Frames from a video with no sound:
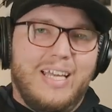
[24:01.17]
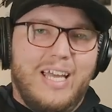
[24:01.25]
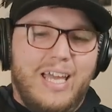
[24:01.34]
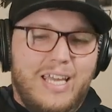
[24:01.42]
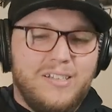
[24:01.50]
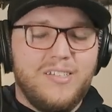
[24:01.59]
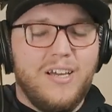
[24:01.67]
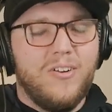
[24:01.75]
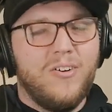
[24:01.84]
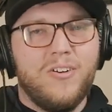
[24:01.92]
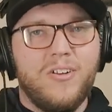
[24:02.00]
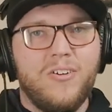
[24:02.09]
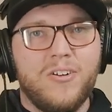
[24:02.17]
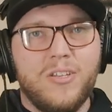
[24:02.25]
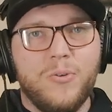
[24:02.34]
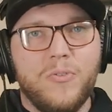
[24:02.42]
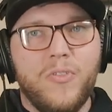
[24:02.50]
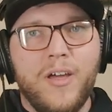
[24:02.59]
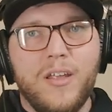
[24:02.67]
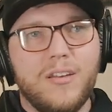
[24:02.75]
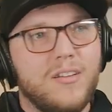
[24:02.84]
It's kind of hard to argue with that.